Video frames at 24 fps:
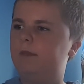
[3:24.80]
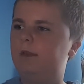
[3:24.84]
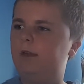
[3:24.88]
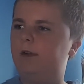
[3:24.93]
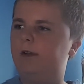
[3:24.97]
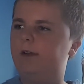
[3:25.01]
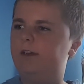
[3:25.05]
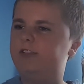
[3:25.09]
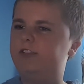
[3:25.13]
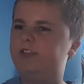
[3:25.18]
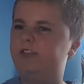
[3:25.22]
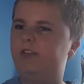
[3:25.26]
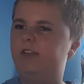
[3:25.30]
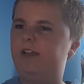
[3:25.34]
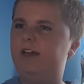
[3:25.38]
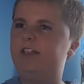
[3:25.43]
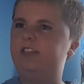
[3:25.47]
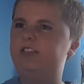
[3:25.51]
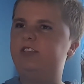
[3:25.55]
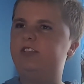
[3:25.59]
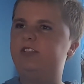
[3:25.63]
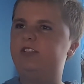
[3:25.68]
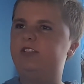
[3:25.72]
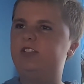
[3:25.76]
Alright, so
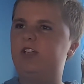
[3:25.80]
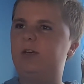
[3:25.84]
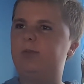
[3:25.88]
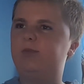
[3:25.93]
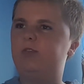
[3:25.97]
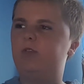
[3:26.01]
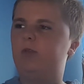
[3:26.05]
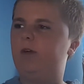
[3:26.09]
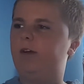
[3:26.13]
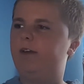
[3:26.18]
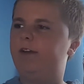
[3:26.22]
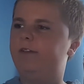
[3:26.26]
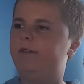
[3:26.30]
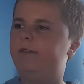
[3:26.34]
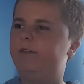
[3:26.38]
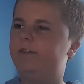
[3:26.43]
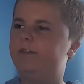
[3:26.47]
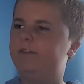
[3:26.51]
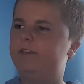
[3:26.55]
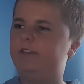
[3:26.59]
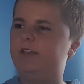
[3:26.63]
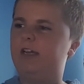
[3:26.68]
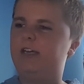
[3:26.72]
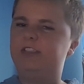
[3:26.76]
that's Chapter 1.
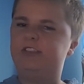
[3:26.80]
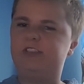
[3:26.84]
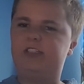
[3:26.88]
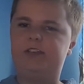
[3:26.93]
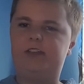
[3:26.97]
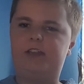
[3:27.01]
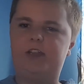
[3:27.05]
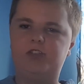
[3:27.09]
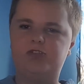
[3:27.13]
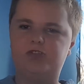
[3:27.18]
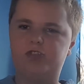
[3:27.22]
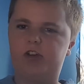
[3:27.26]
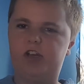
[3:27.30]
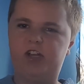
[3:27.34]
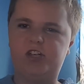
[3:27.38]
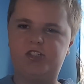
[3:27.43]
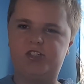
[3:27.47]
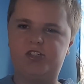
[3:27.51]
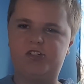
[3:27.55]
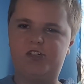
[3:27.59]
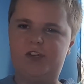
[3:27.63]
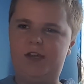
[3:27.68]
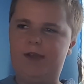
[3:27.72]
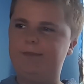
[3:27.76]
That's like the
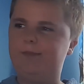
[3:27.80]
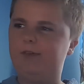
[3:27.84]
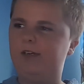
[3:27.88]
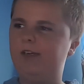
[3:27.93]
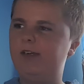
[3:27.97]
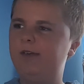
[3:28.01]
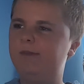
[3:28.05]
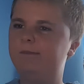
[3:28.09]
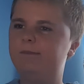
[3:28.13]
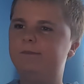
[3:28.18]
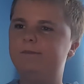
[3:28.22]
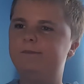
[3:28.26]
introduction chapter.